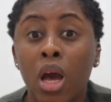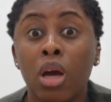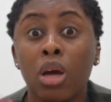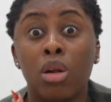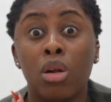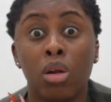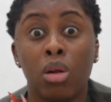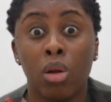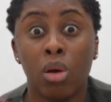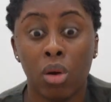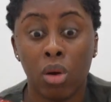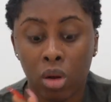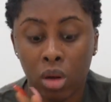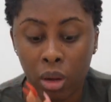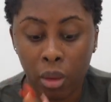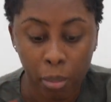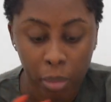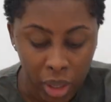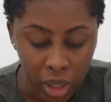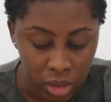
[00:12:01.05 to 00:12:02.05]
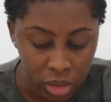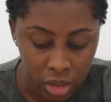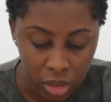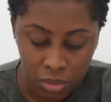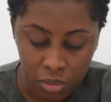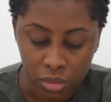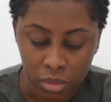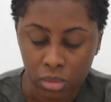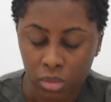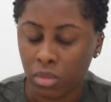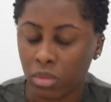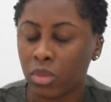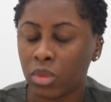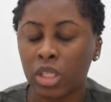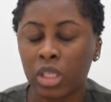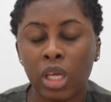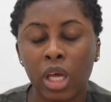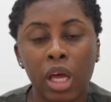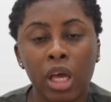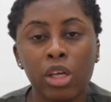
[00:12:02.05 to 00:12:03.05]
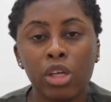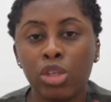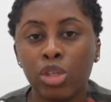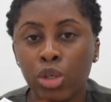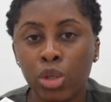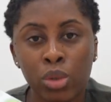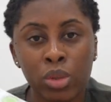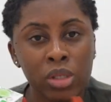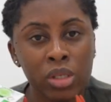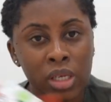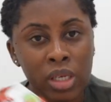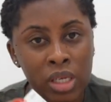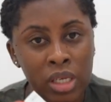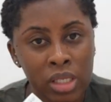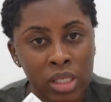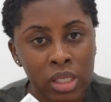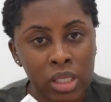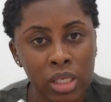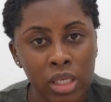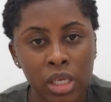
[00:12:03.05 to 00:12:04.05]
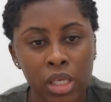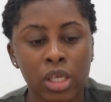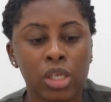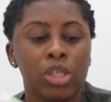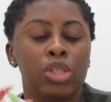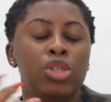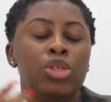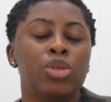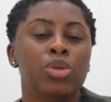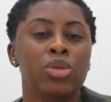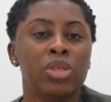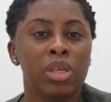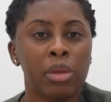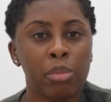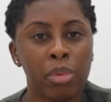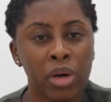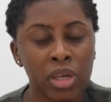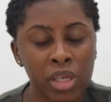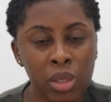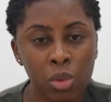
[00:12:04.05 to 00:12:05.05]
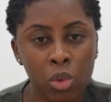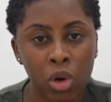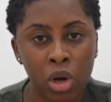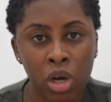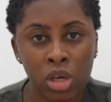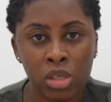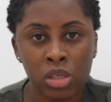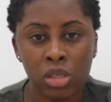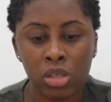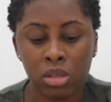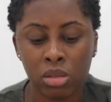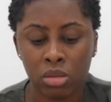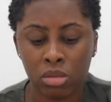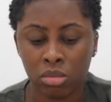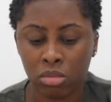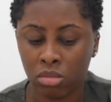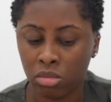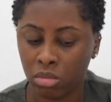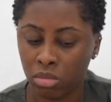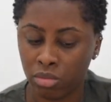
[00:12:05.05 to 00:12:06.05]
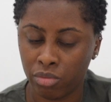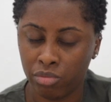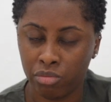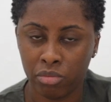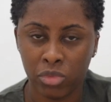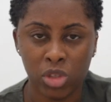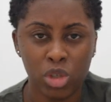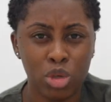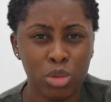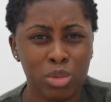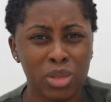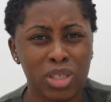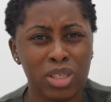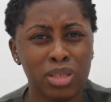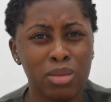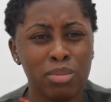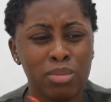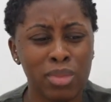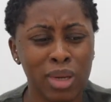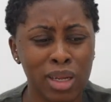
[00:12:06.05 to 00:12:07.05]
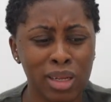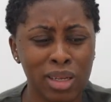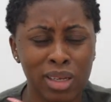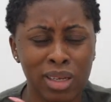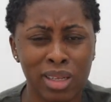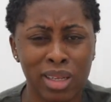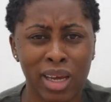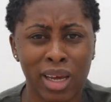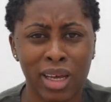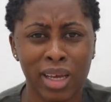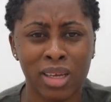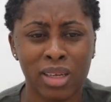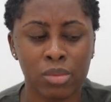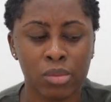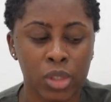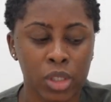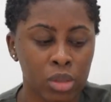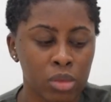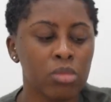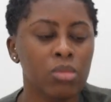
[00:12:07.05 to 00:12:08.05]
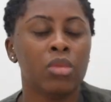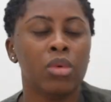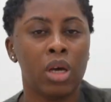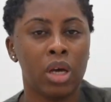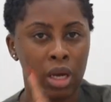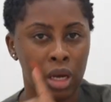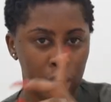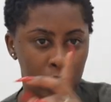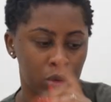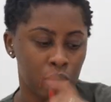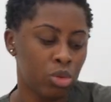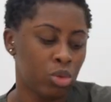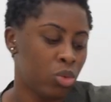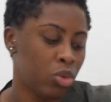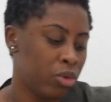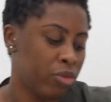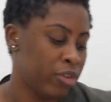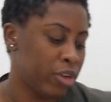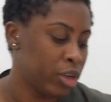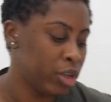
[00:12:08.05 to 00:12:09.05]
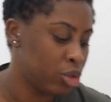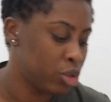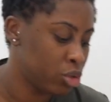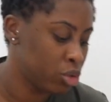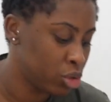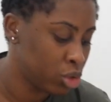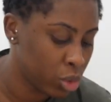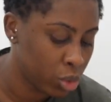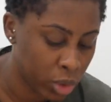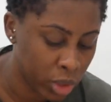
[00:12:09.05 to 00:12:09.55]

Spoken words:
long, but use this, use a body wash. You'll be smelling like, I'll do one very soon, don't